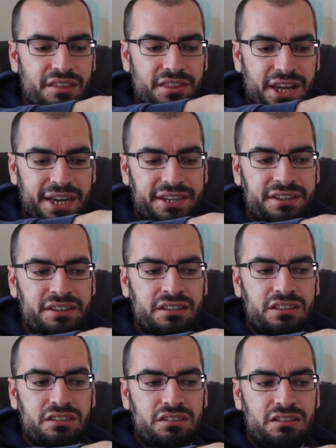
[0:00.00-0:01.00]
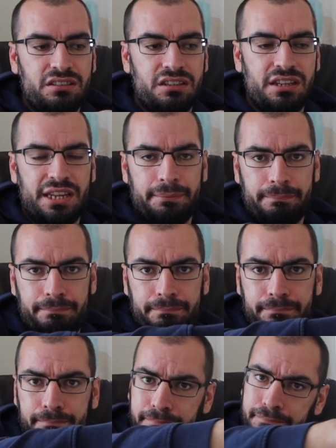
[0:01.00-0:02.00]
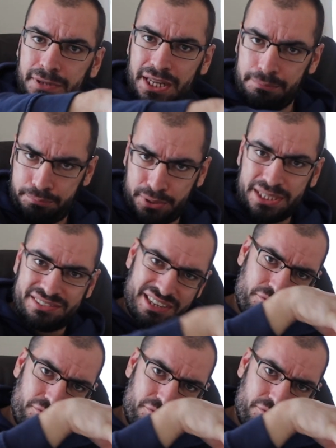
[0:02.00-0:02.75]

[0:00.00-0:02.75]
then it brings